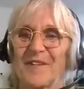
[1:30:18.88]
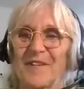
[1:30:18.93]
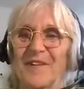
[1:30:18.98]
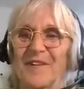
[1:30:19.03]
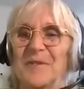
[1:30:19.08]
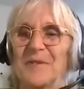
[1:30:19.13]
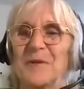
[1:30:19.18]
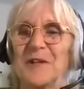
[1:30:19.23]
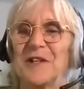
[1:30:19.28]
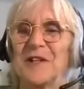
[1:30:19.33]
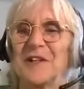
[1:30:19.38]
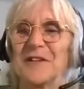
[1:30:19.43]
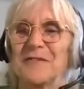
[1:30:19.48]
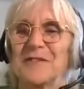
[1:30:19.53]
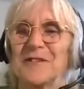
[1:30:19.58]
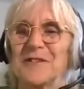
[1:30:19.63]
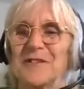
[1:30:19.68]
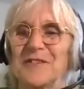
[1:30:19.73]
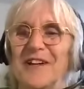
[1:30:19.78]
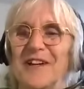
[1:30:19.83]
Oh,
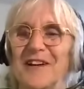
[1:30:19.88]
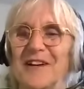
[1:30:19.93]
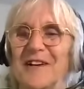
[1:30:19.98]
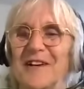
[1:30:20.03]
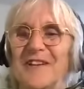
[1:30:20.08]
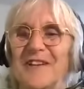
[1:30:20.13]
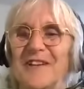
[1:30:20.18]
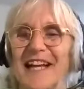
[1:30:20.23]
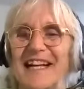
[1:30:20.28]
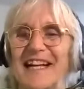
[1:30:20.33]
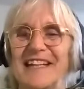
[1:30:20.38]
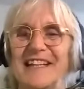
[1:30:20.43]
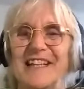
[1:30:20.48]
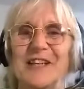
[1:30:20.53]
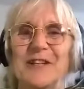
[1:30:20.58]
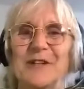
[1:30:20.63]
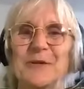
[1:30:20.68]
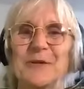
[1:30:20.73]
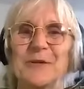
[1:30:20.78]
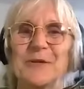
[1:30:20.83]
wonderful. Oh,
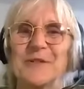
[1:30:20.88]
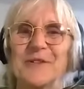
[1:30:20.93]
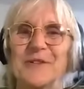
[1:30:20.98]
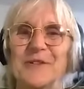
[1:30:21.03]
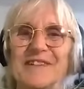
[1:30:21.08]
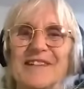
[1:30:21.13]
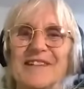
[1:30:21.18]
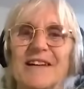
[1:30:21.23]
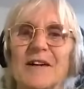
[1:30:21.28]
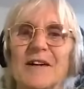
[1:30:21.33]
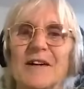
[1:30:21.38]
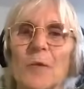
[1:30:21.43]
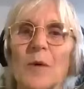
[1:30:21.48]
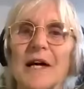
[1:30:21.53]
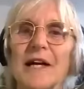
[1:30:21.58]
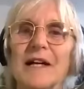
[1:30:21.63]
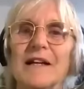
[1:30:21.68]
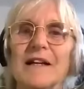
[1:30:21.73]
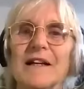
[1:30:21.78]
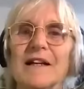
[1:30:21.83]
thank you. Oh,
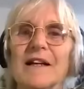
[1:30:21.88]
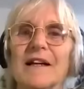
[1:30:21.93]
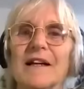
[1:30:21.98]
wait.